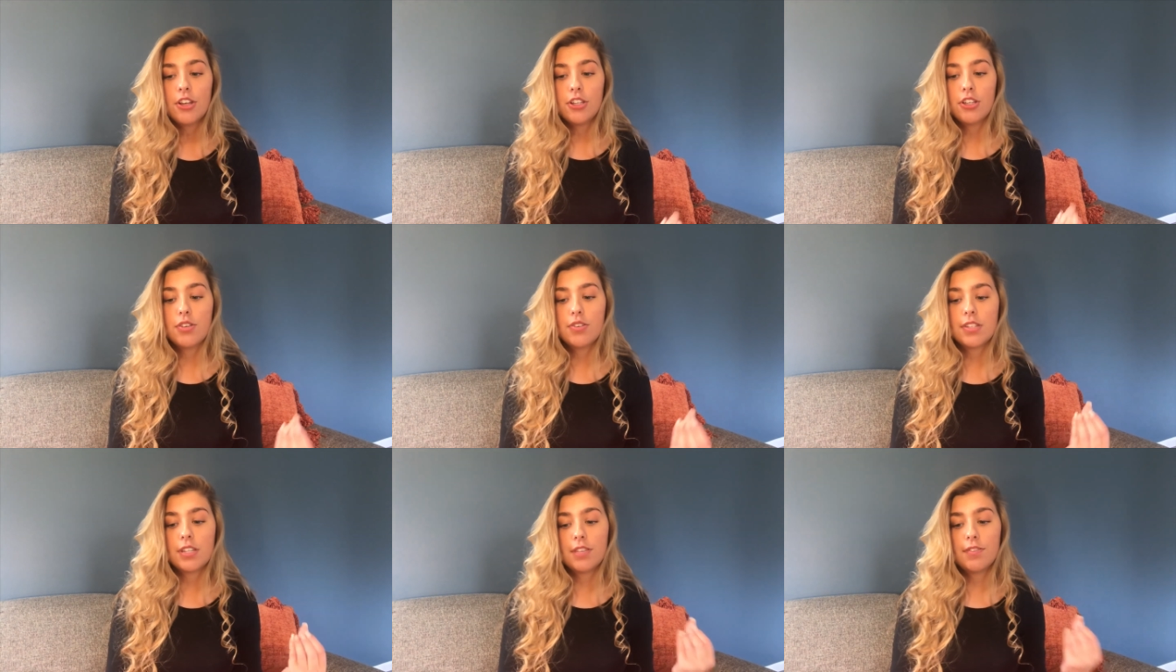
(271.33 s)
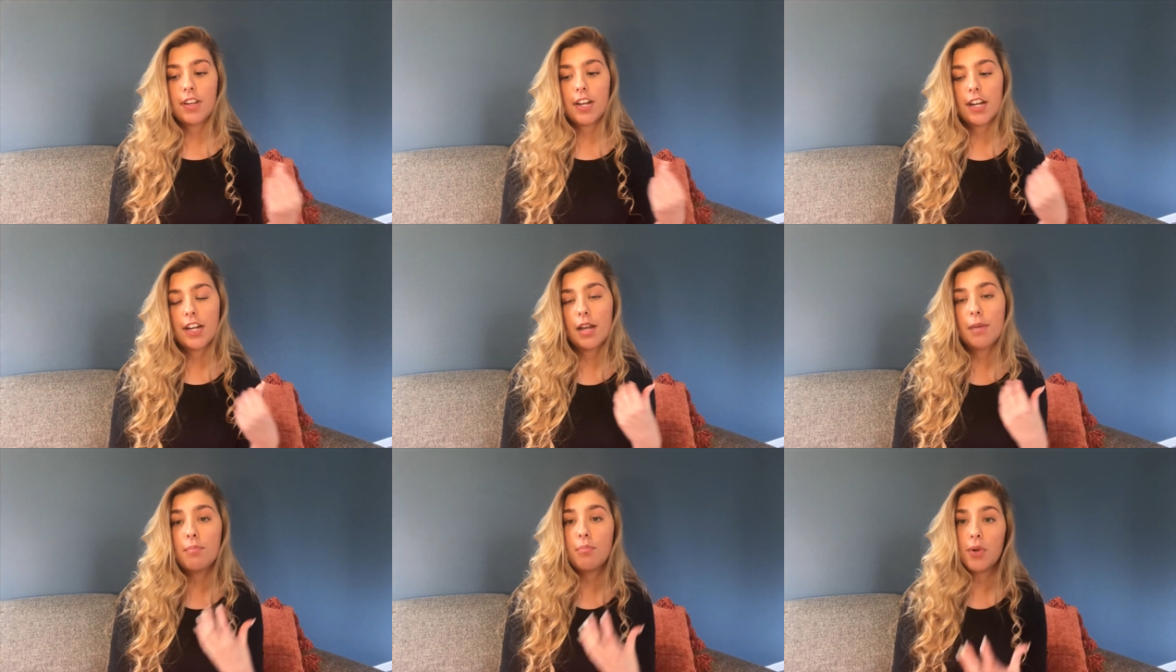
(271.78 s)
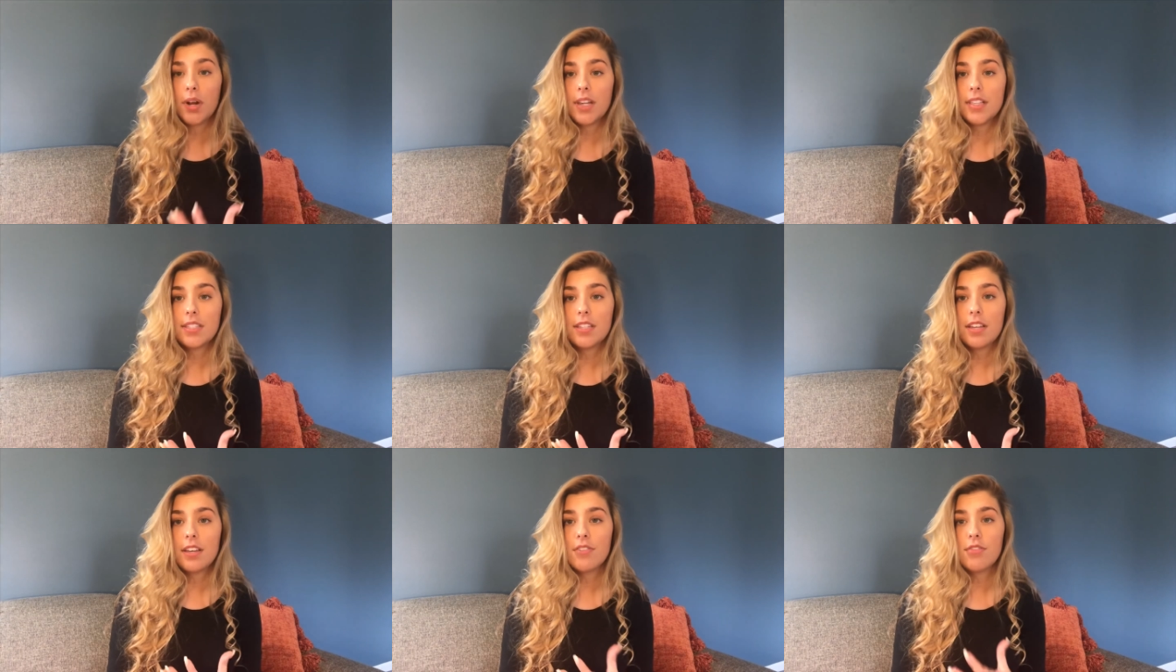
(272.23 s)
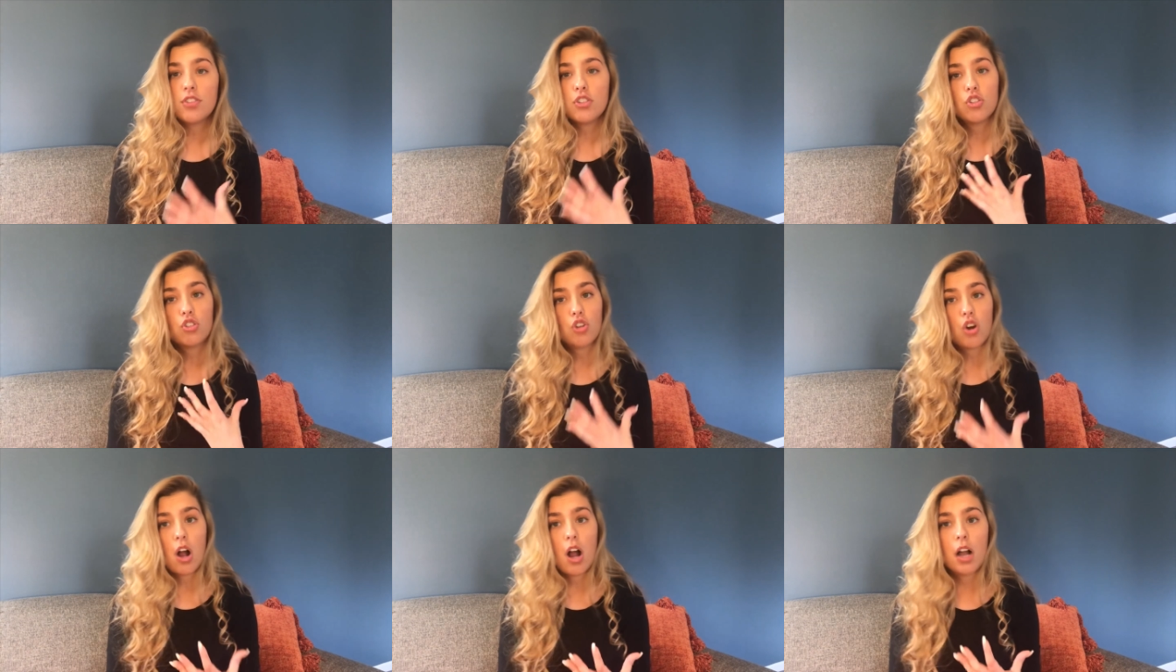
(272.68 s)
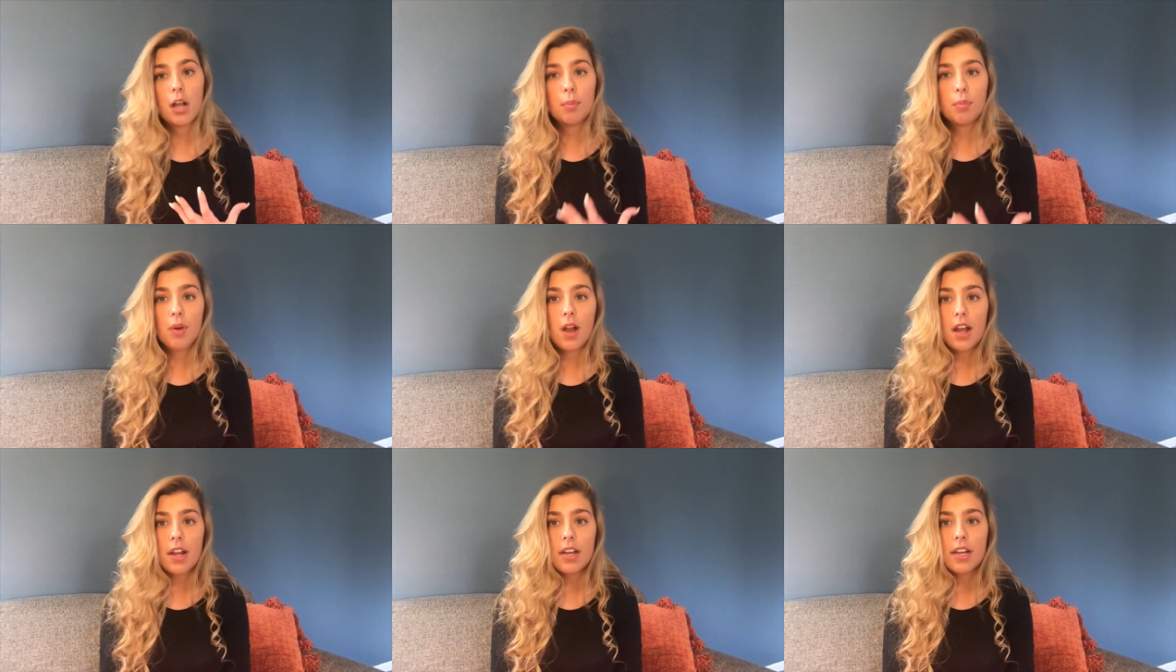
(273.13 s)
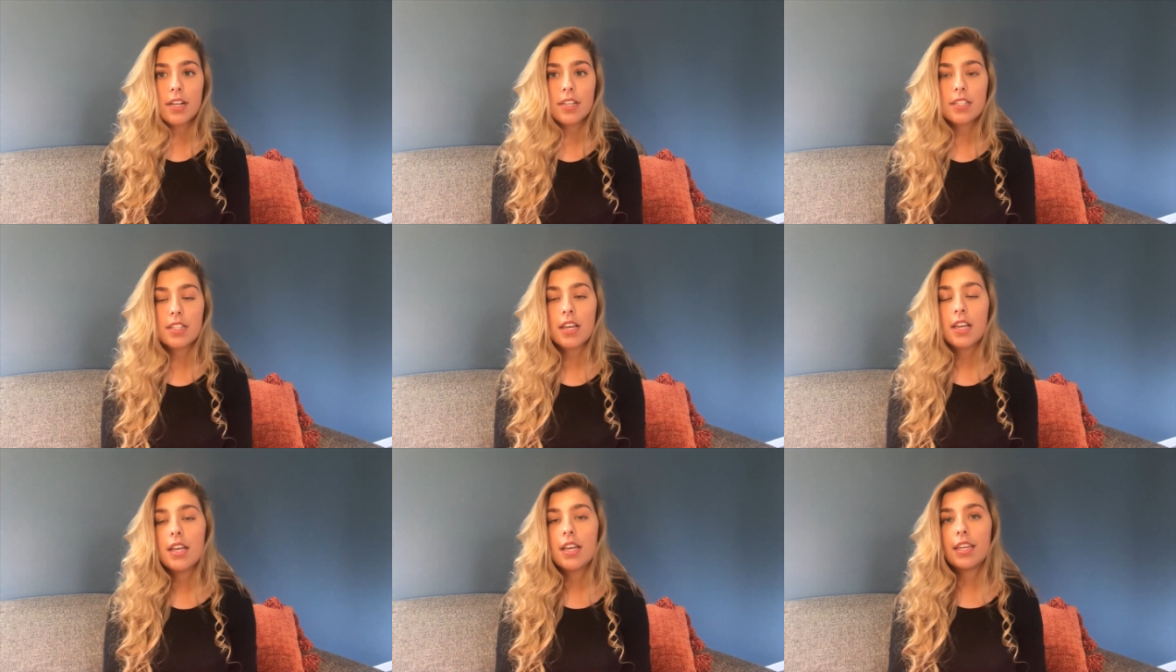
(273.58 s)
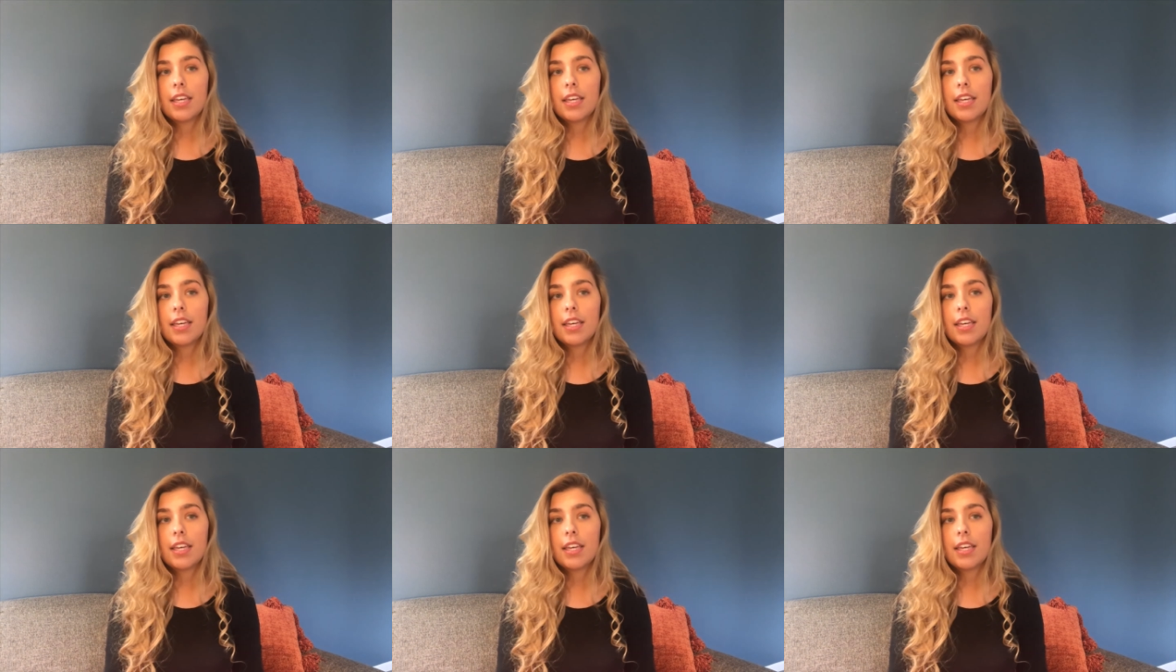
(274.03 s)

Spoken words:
Using very abrasive, strong products